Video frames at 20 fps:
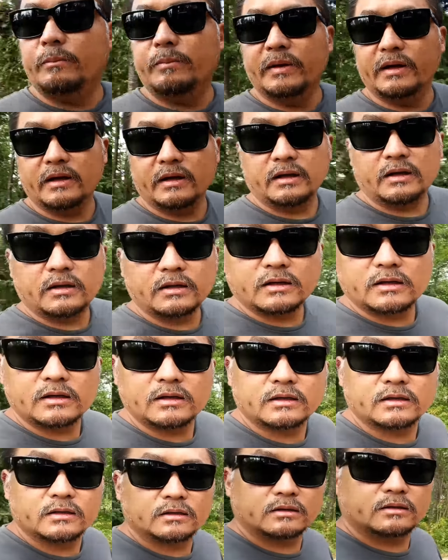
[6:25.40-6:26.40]
They're
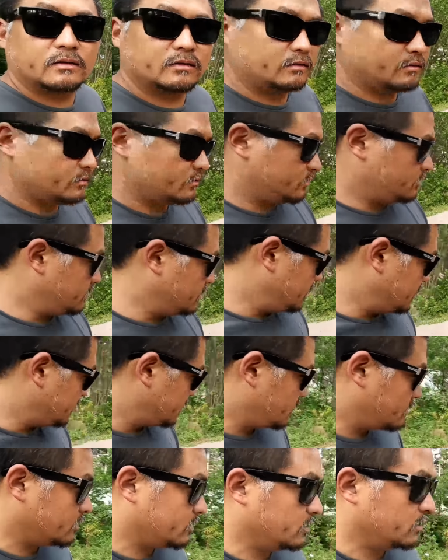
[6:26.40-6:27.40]
big,
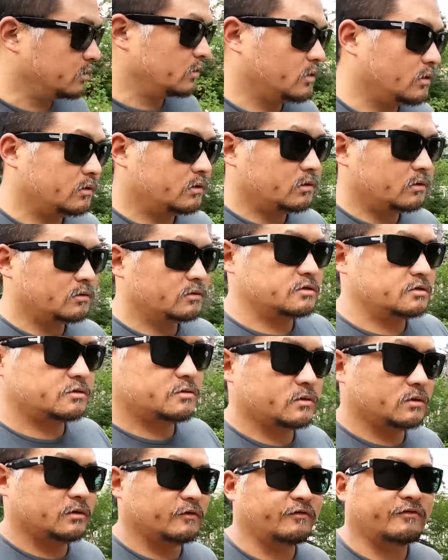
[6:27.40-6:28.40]
they're
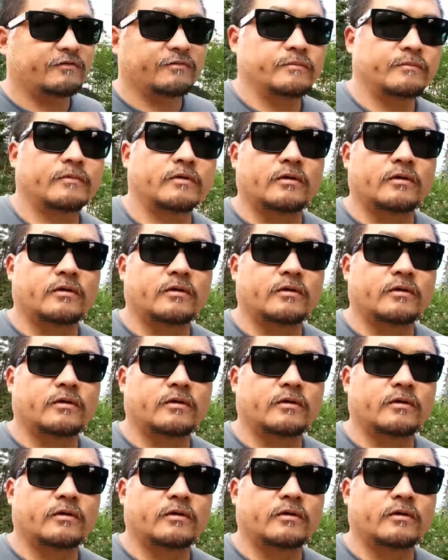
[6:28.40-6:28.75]
sort of